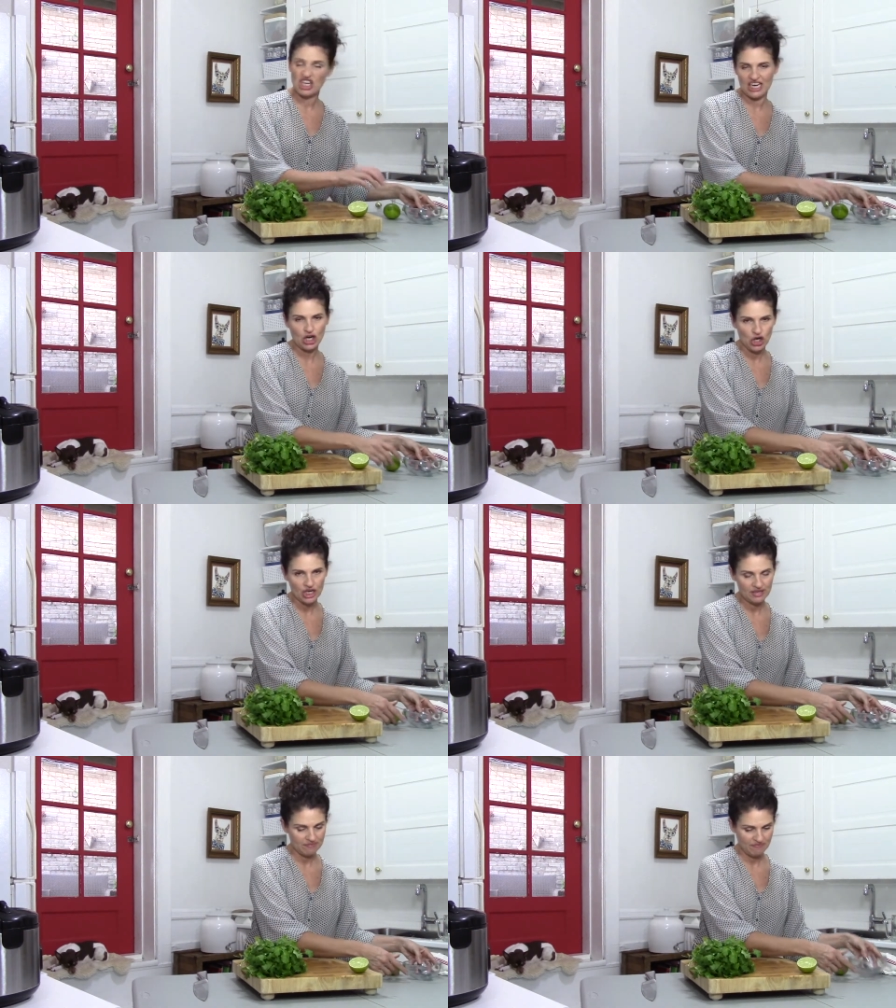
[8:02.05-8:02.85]
good.
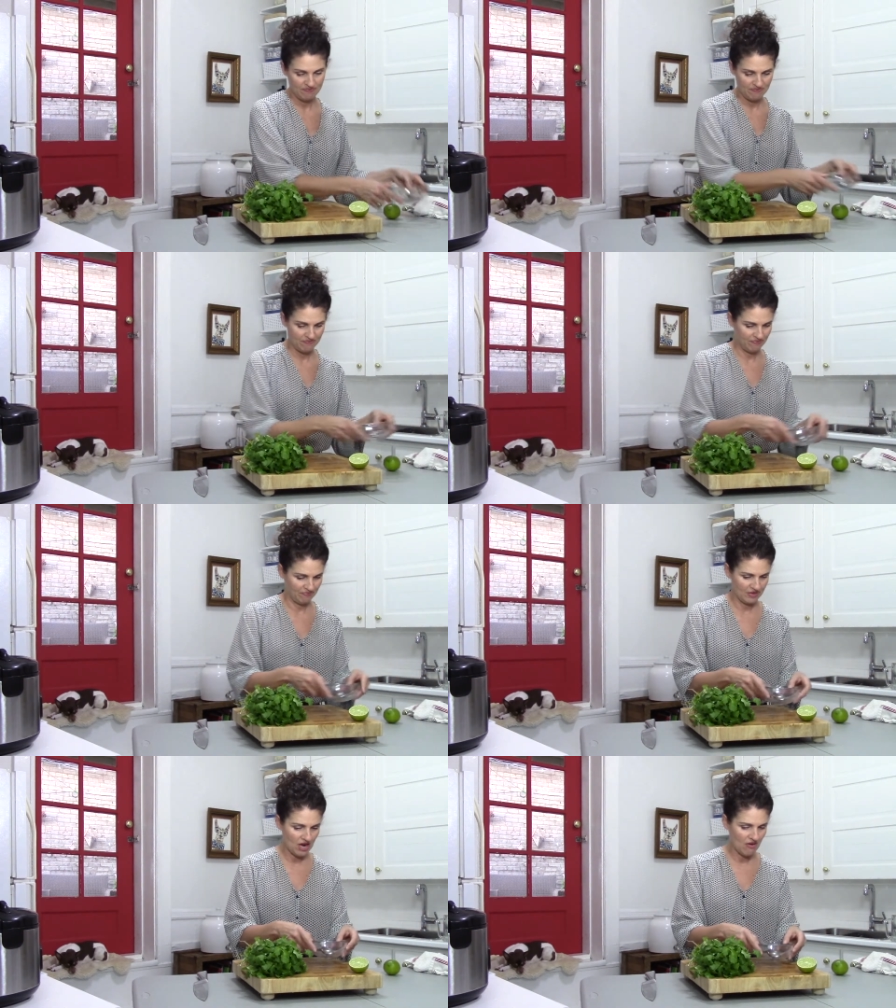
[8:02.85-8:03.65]

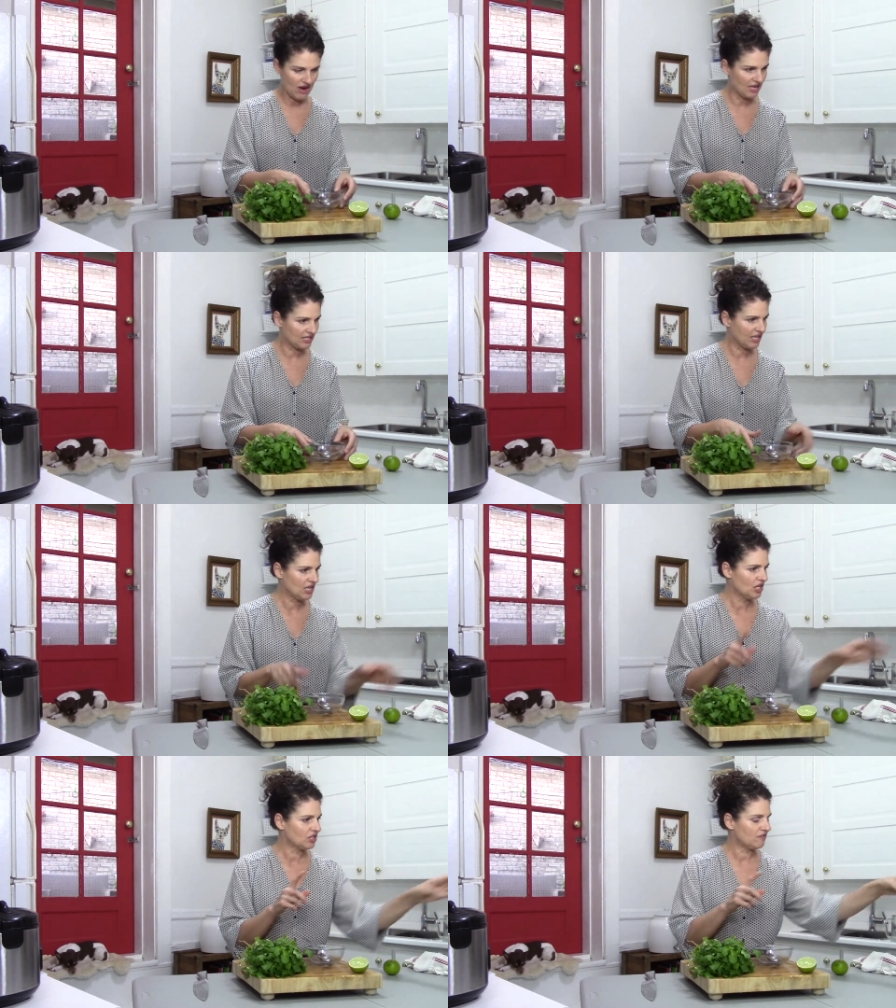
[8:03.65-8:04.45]
All right,
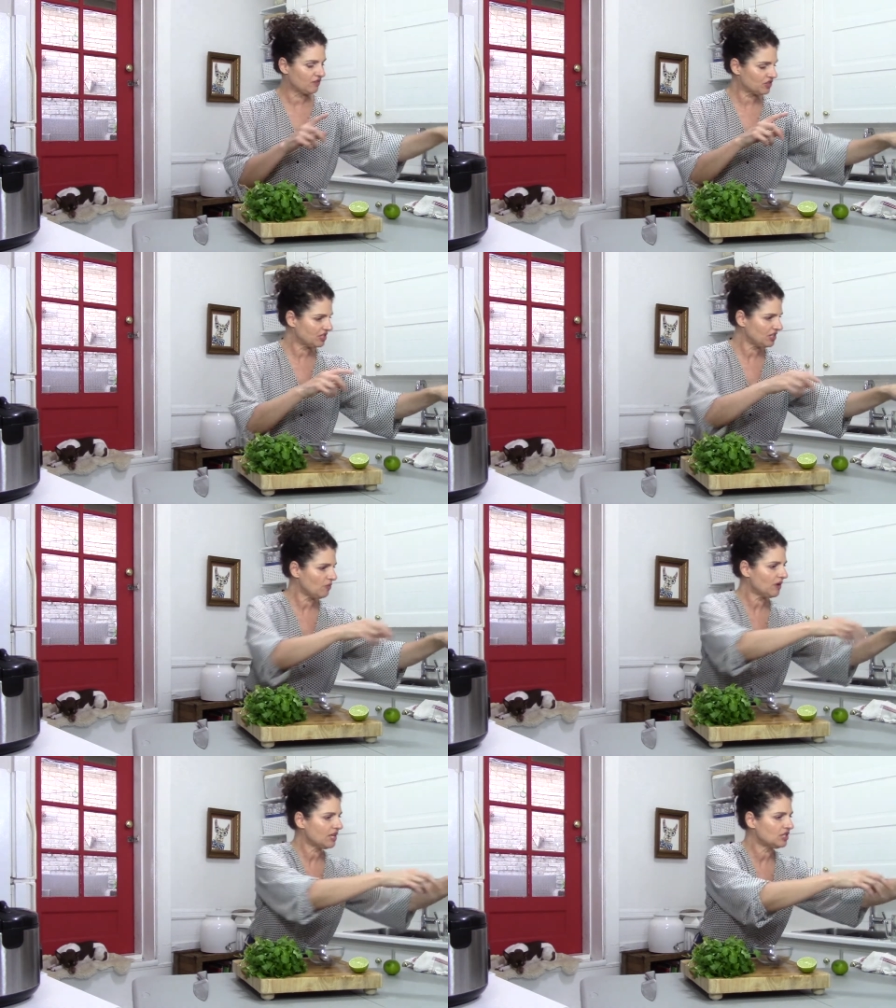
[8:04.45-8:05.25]
the first thing you
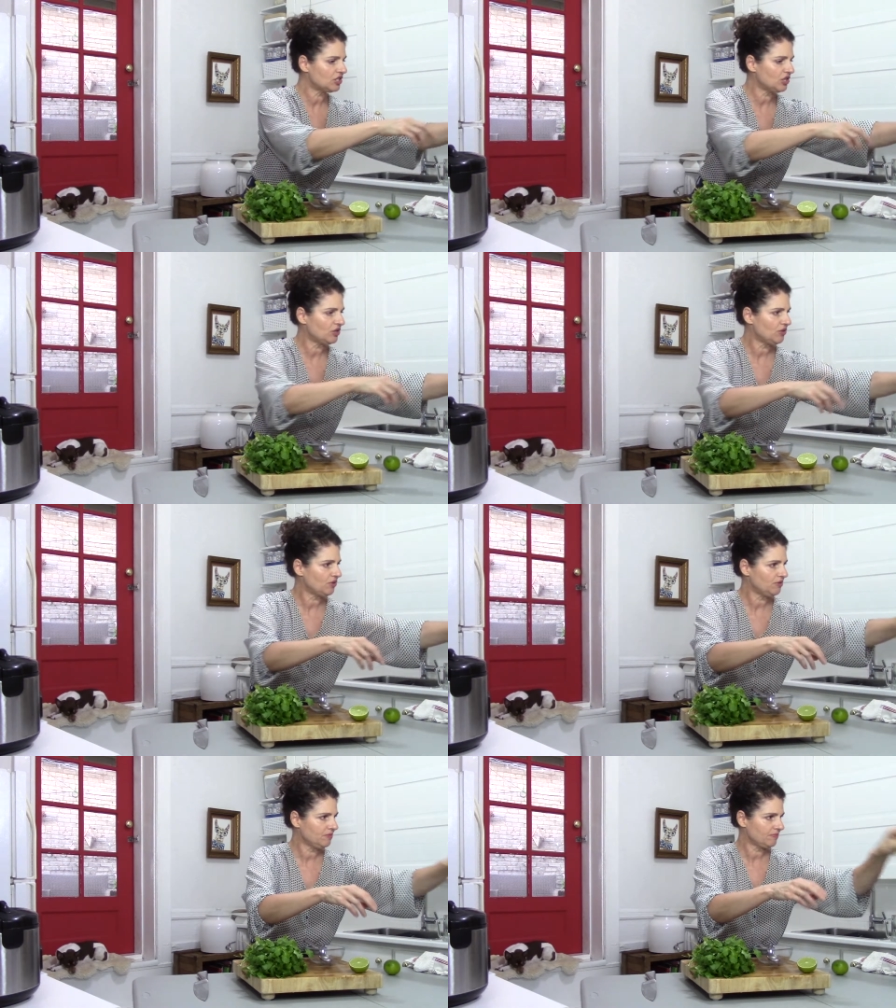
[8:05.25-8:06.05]
want to do